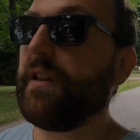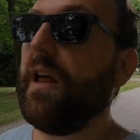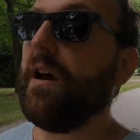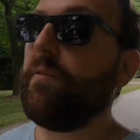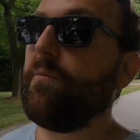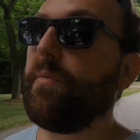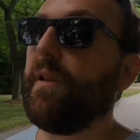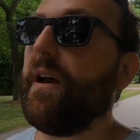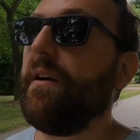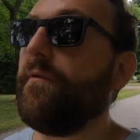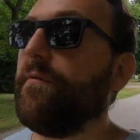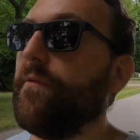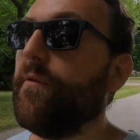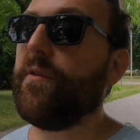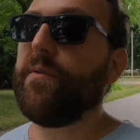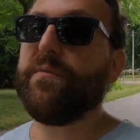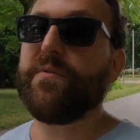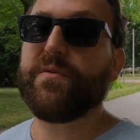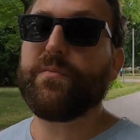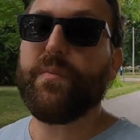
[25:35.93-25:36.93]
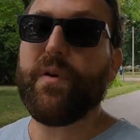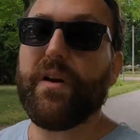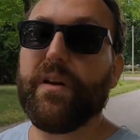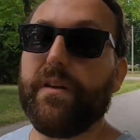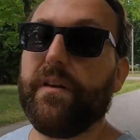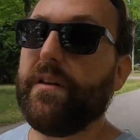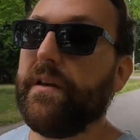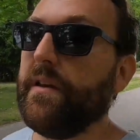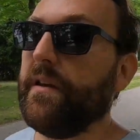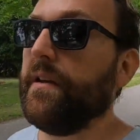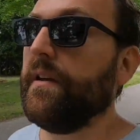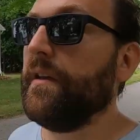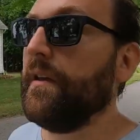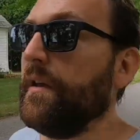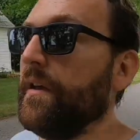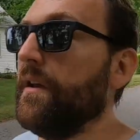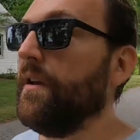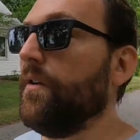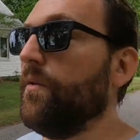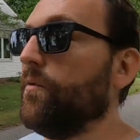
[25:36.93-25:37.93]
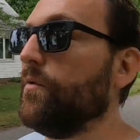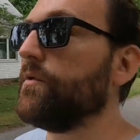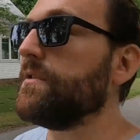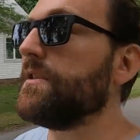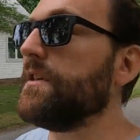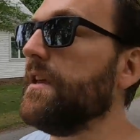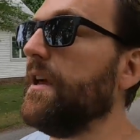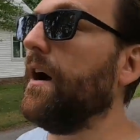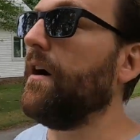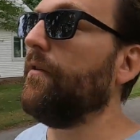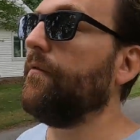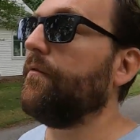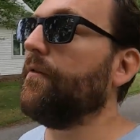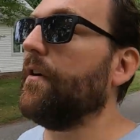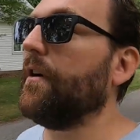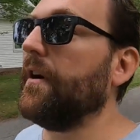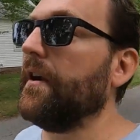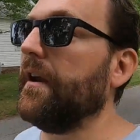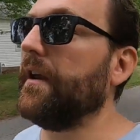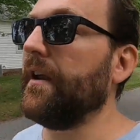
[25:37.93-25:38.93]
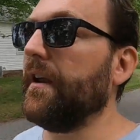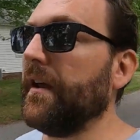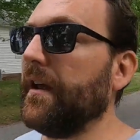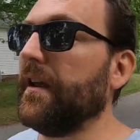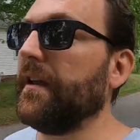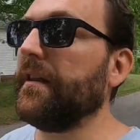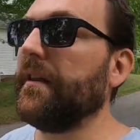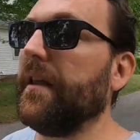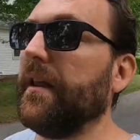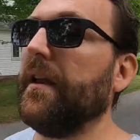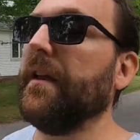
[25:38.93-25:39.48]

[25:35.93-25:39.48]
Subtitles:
cloud platforms, but we'll see how far I can get.